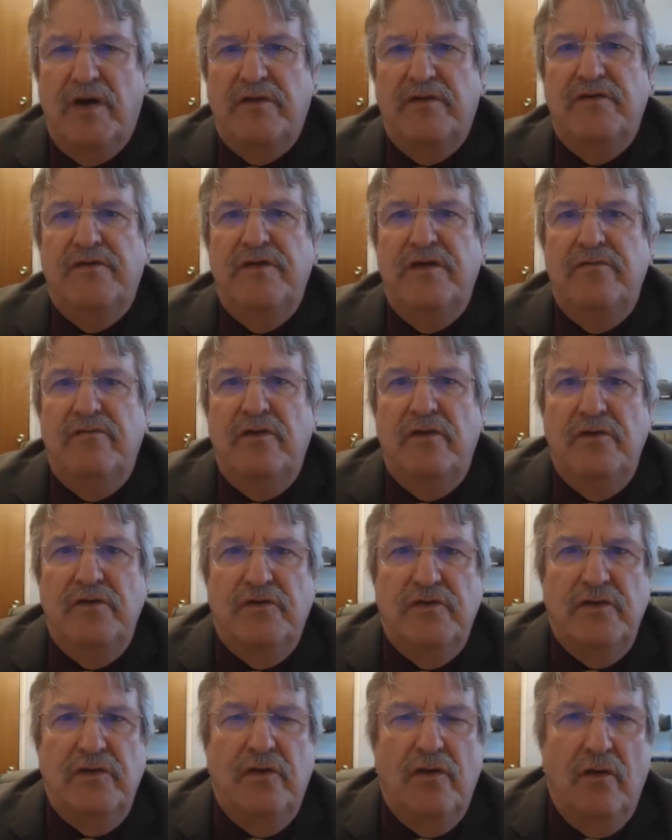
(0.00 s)
Practice
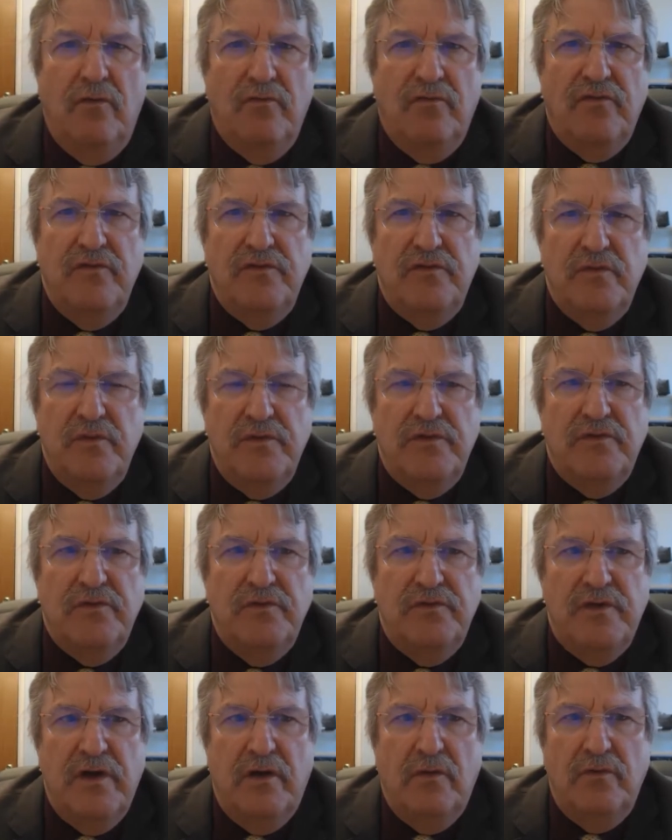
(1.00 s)
Evolution conference, which
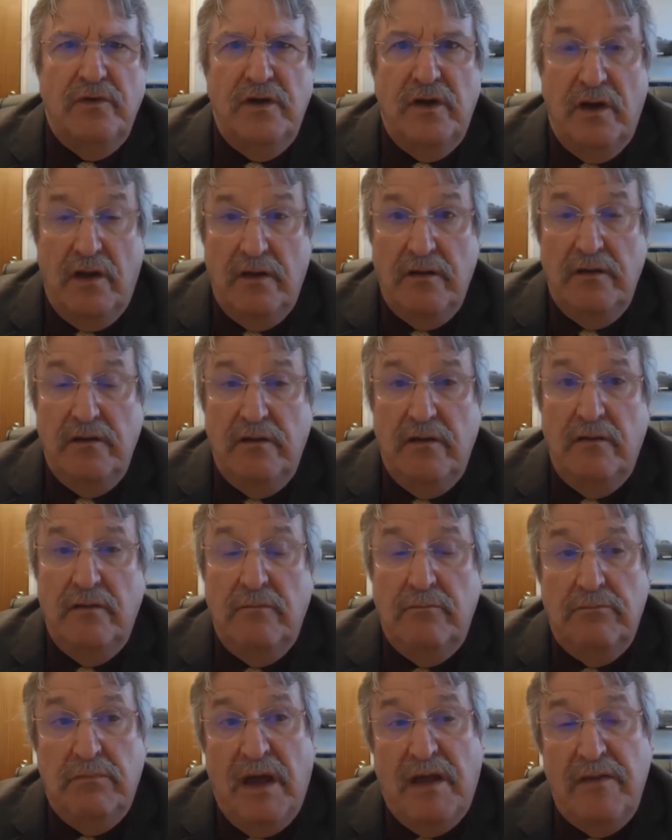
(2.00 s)
was held in London
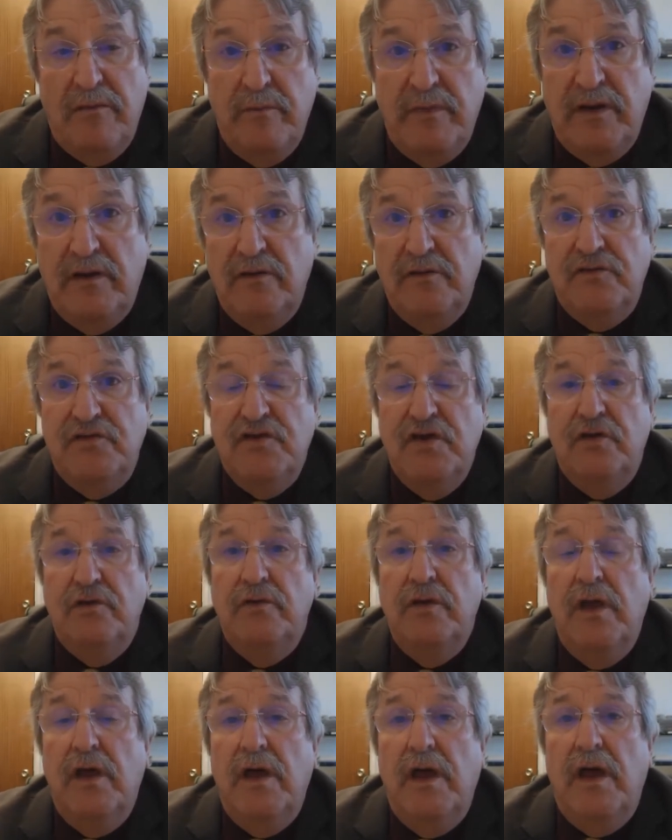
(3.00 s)
about the middle of
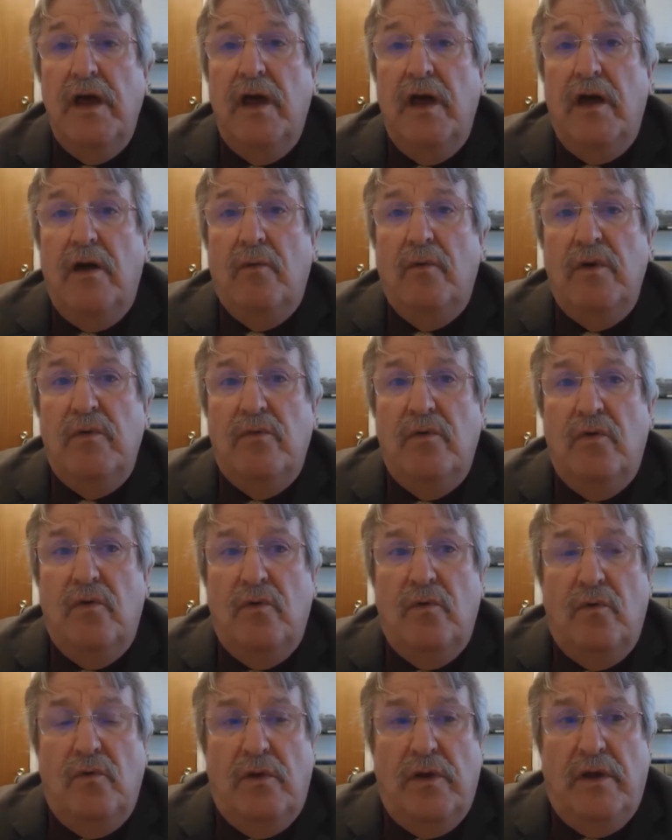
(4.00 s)
June, we were
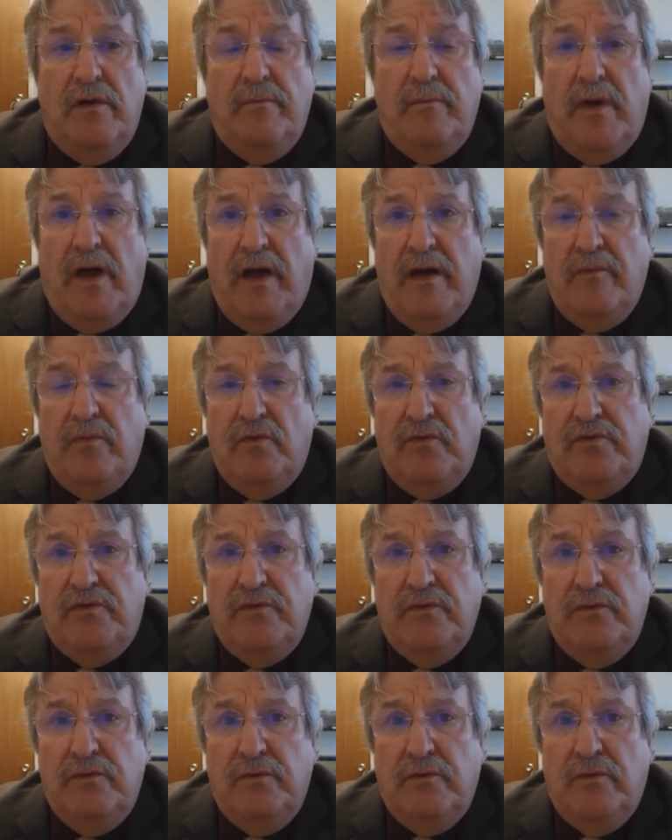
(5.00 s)
all able
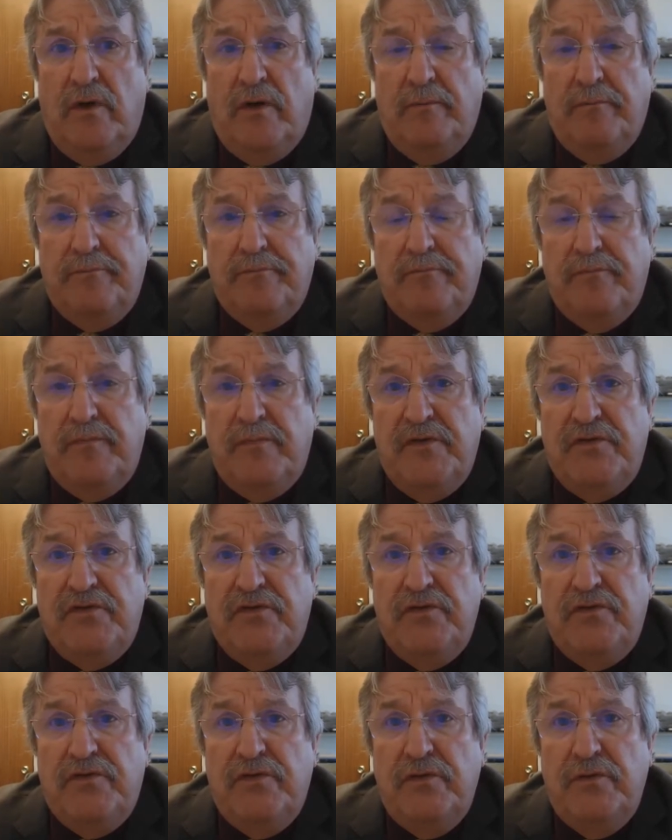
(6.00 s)
to
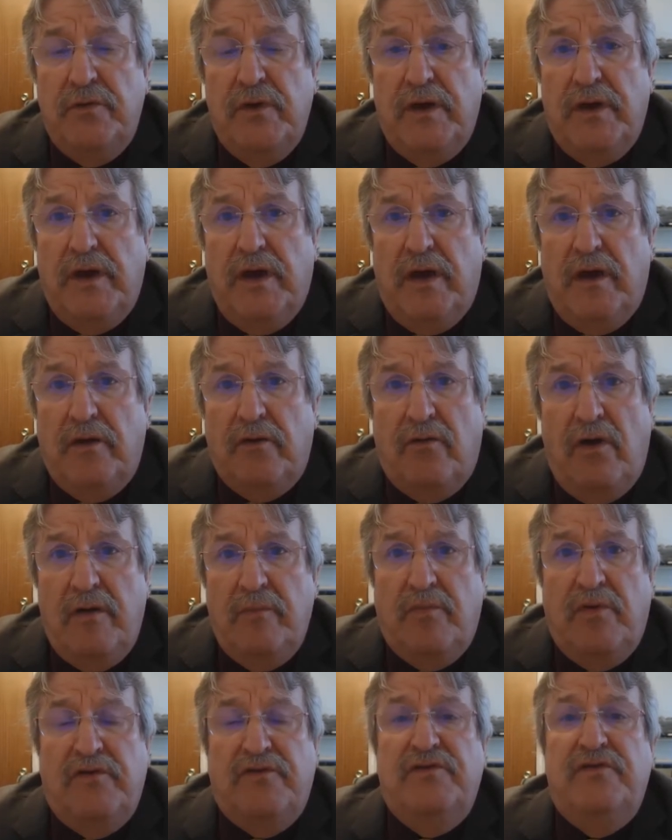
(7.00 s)
listen to a
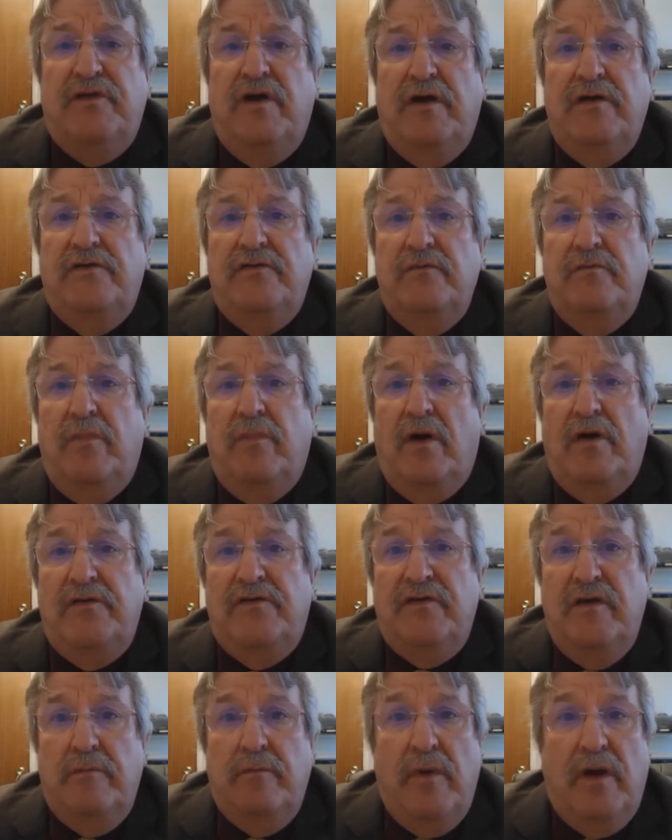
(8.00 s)
great presentation by
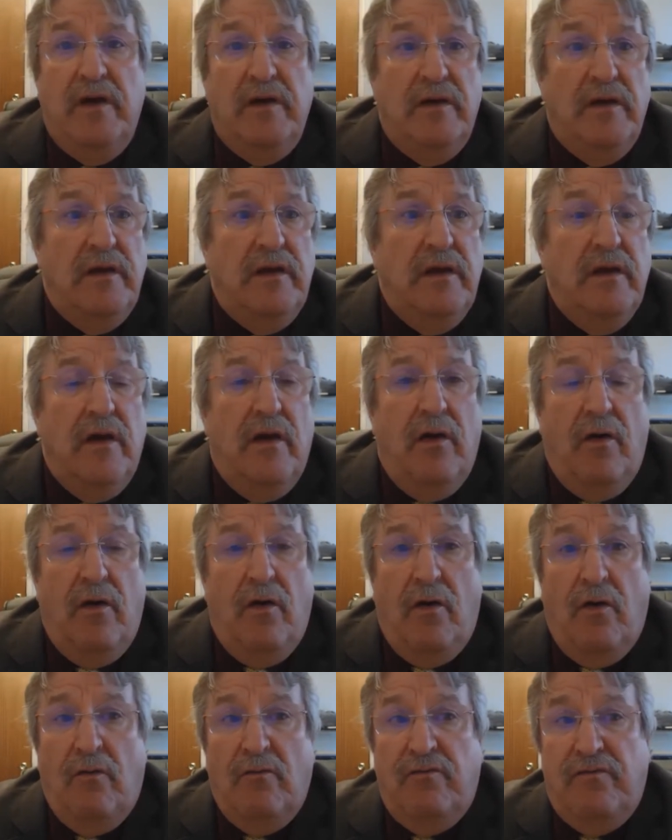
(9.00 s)
Seb Maley
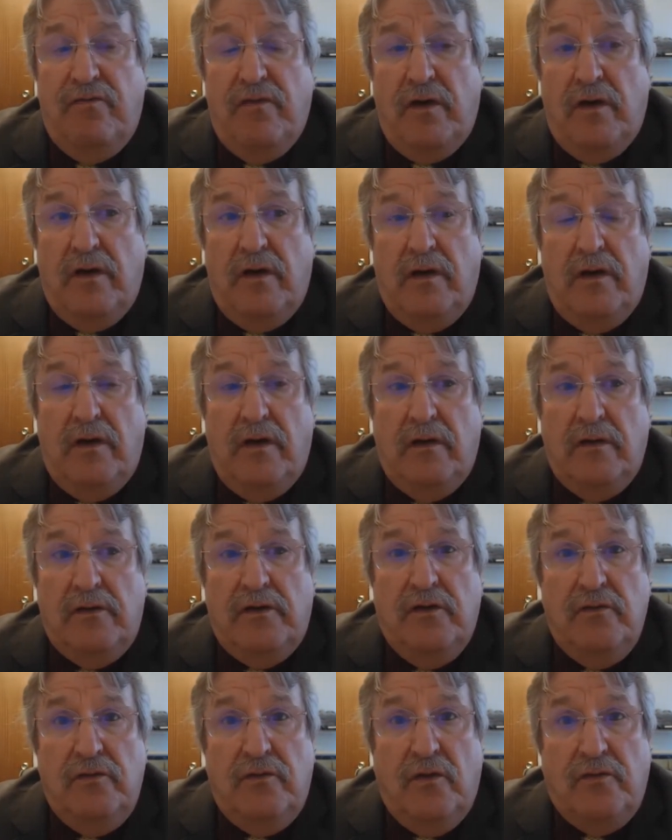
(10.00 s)
of
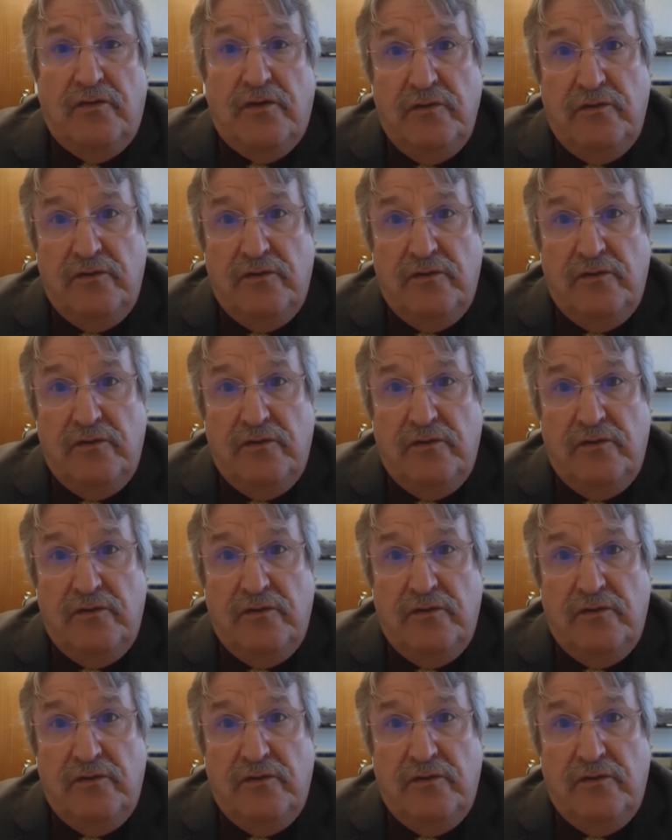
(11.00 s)
Kudos